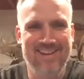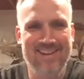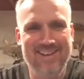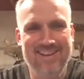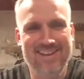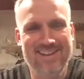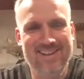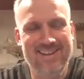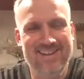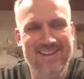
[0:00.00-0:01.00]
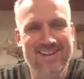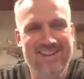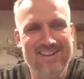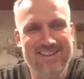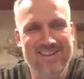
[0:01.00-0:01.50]

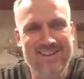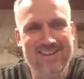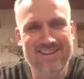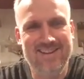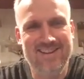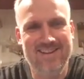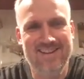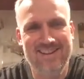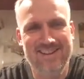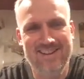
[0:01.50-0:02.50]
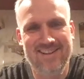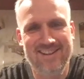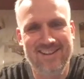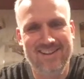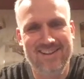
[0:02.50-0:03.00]

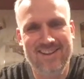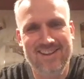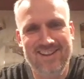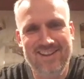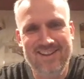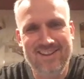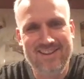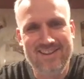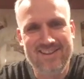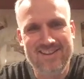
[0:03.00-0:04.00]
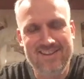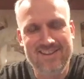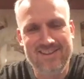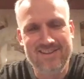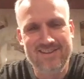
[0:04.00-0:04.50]

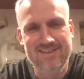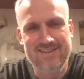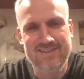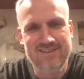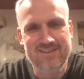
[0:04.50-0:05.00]
The person shown says nothing.